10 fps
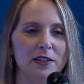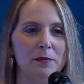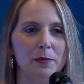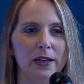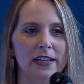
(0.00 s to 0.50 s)

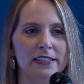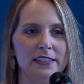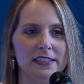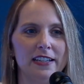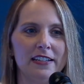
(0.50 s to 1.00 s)

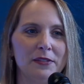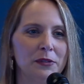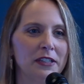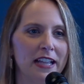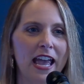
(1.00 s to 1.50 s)
But I didn't
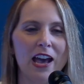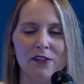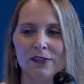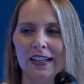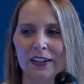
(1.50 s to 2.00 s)
really
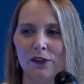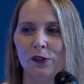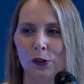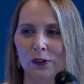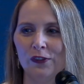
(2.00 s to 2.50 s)
have like
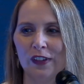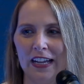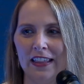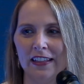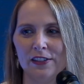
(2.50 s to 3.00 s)
full
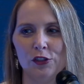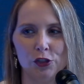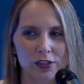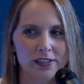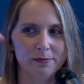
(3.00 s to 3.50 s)
faith in
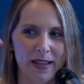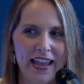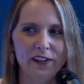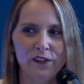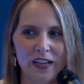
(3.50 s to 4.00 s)
just
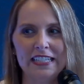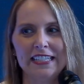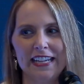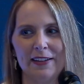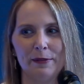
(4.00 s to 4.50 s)

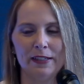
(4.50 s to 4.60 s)
manifesting.